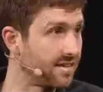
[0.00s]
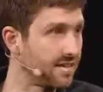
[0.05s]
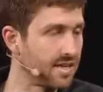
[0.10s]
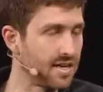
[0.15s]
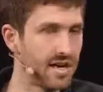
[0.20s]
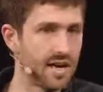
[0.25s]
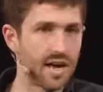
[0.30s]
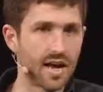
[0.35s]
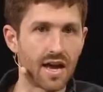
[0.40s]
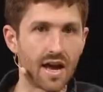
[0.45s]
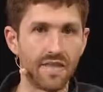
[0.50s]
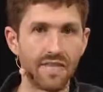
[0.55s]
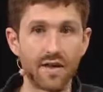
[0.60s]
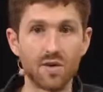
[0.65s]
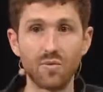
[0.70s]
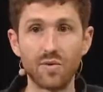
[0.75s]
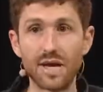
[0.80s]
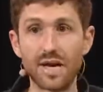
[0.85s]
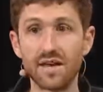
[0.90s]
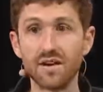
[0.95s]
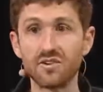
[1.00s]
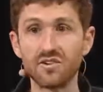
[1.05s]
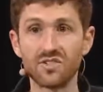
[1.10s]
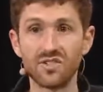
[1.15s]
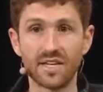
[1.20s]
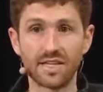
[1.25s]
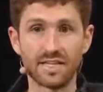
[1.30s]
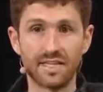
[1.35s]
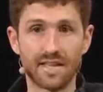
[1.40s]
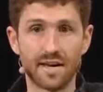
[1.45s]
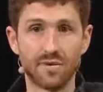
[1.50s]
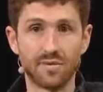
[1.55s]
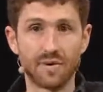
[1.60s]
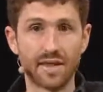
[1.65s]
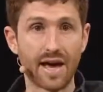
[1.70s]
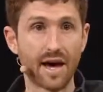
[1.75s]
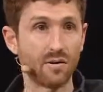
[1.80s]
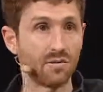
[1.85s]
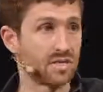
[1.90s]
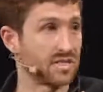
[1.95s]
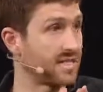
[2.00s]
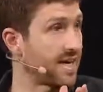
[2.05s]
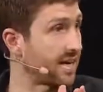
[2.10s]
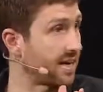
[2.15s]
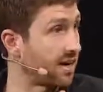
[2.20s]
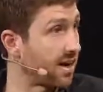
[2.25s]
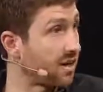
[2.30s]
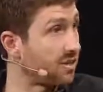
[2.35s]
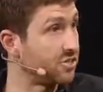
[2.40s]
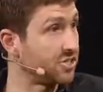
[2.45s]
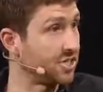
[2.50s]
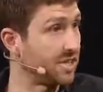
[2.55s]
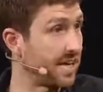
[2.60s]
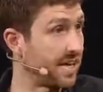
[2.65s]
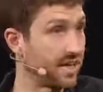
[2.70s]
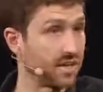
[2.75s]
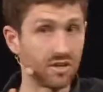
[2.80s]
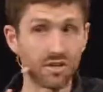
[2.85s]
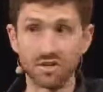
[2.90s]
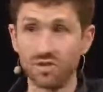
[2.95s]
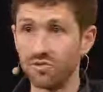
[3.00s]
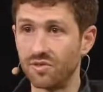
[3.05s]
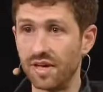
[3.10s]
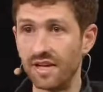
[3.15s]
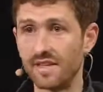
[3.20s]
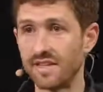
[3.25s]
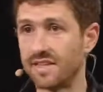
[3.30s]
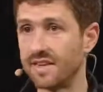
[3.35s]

Yeah. And then we intersected that with how is technology getting you to do that?